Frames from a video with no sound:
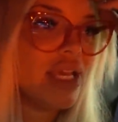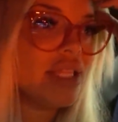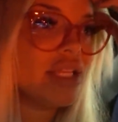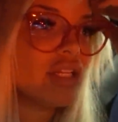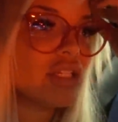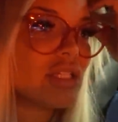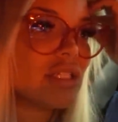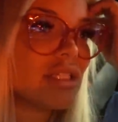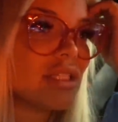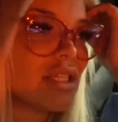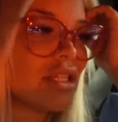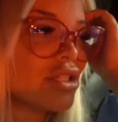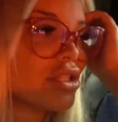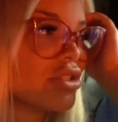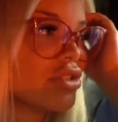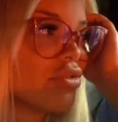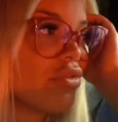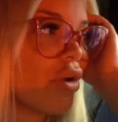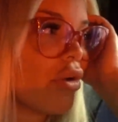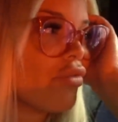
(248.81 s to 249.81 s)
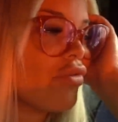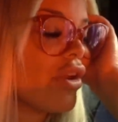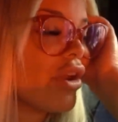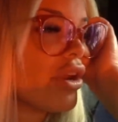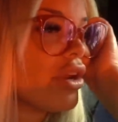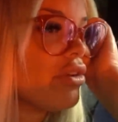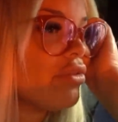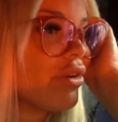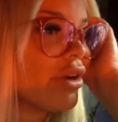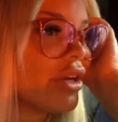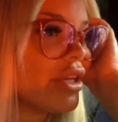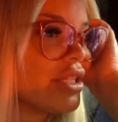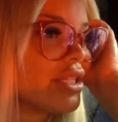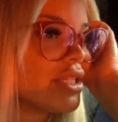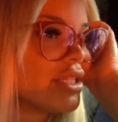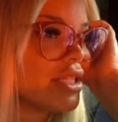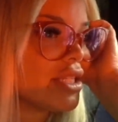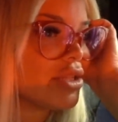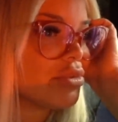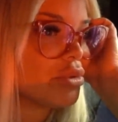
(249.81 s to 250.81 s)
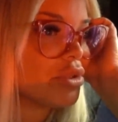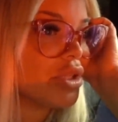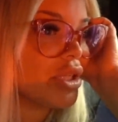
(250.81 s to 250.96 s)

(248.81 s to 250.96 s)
There's a, there's a very rare instances where